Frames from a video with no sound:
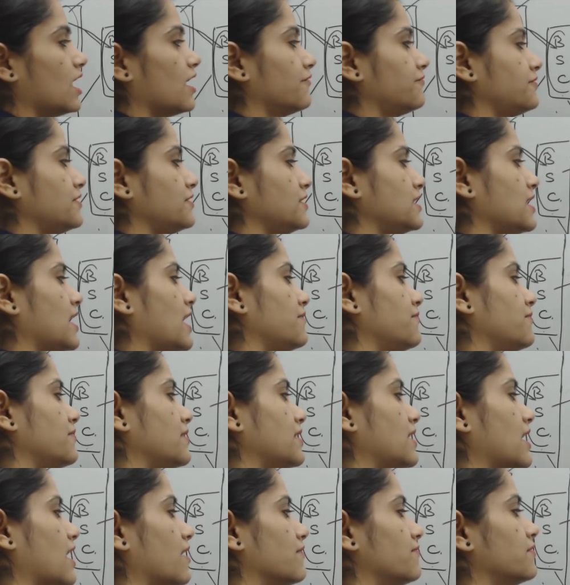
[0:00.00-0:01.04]
After that
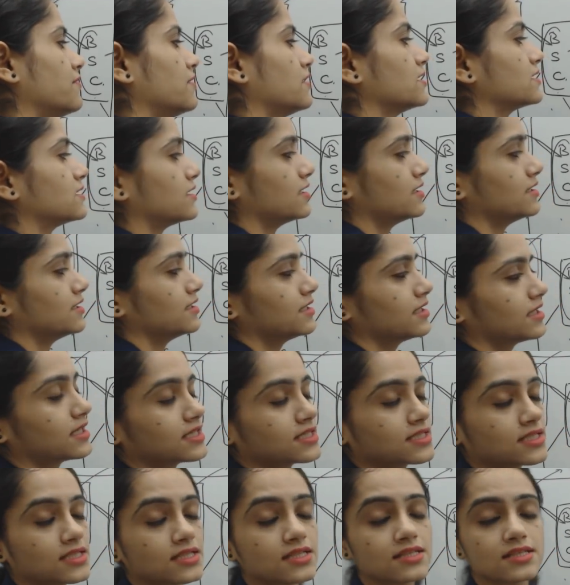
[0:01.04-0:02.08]
we have
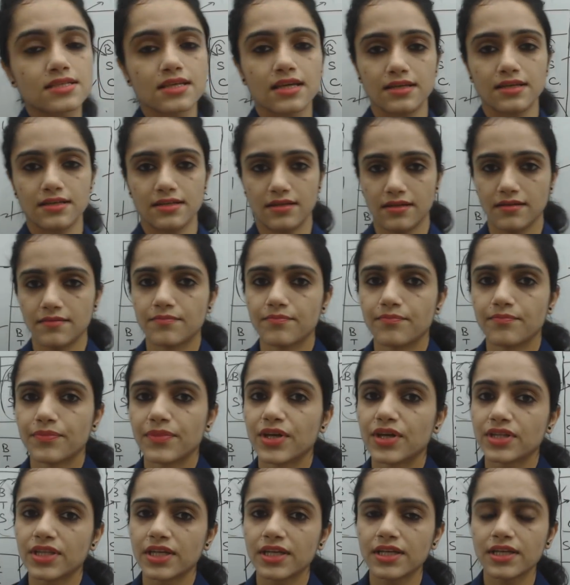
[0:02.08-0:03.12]
authentication center.
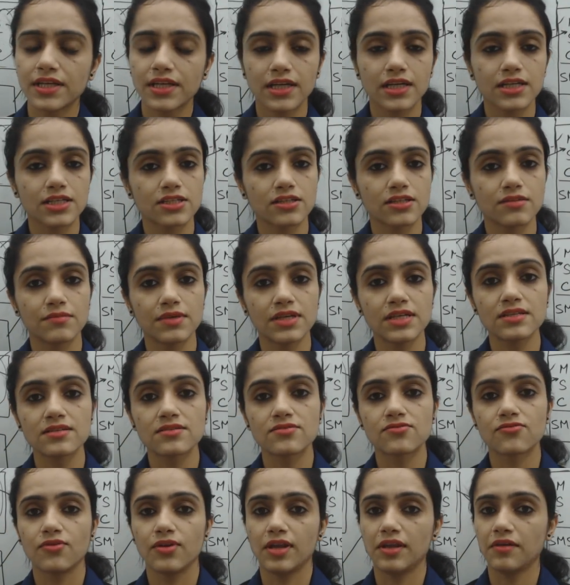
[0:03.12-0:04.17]
Authentication
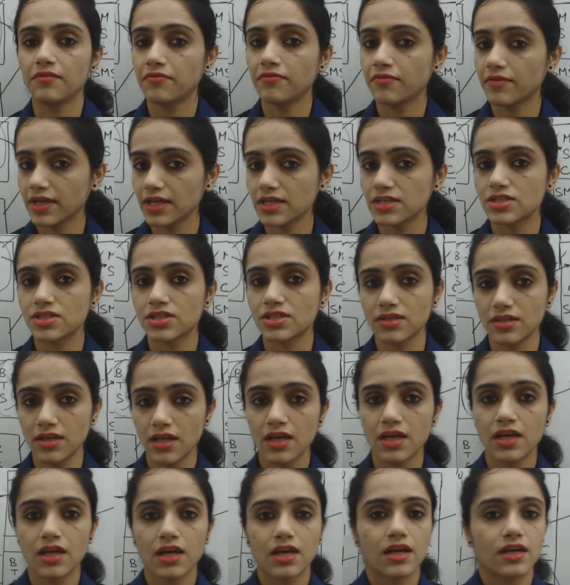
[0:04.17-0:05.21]
means
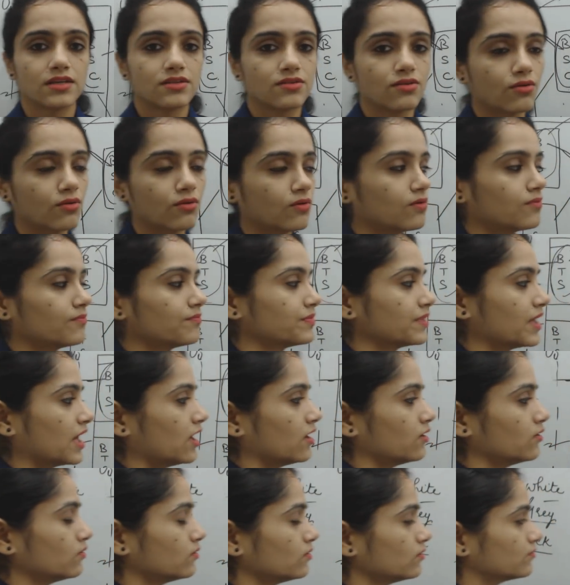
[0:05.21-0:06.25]
verification.
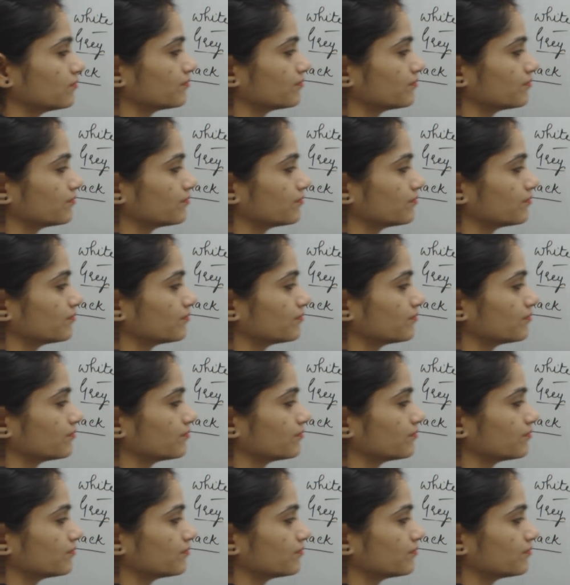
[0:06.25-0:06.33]
Now